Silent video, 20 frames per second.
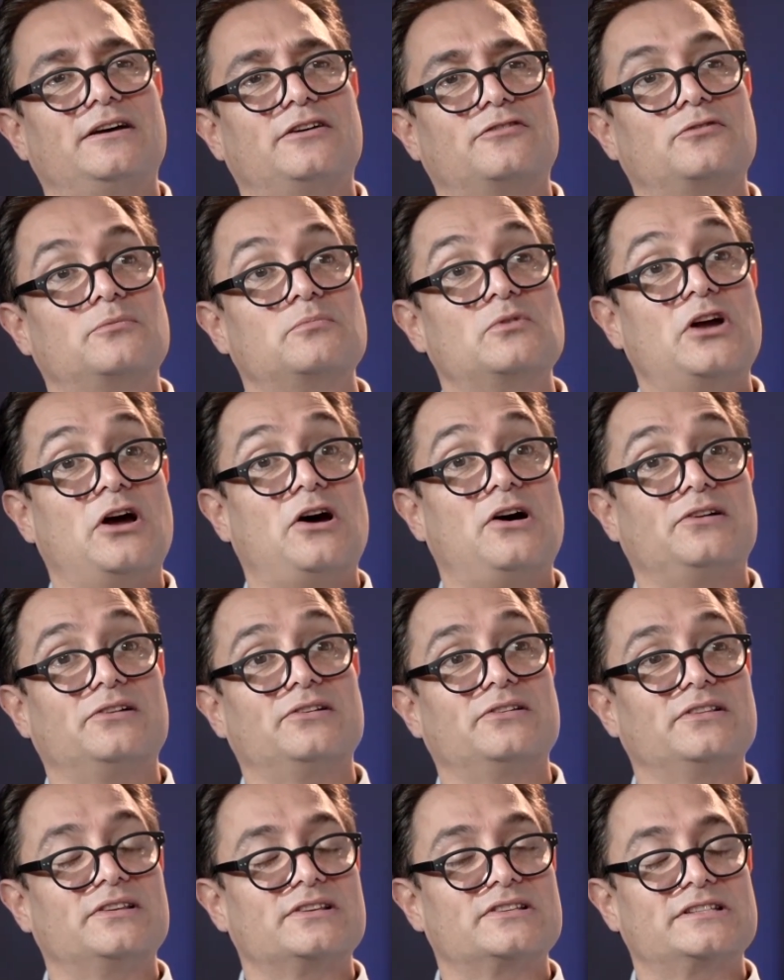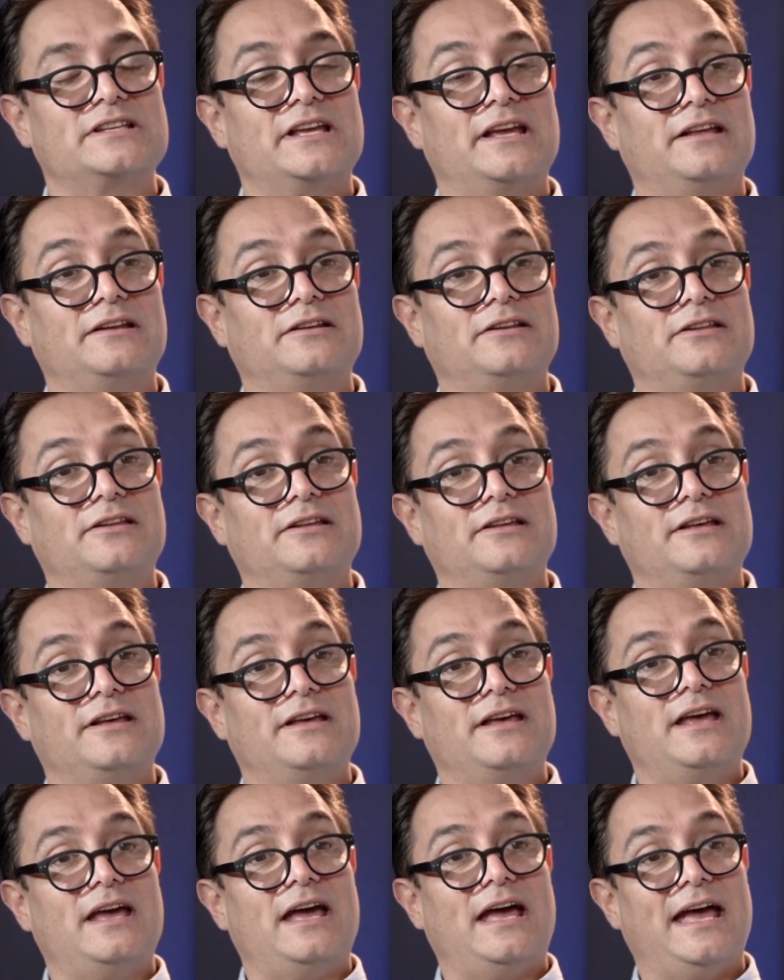from Gartner that said
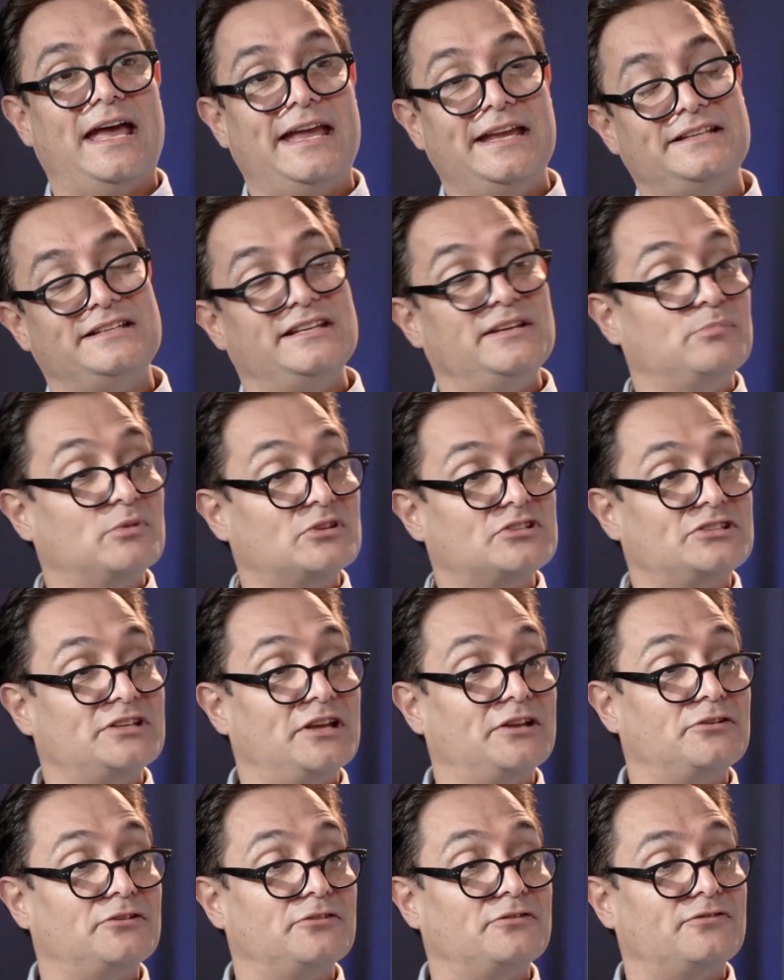80%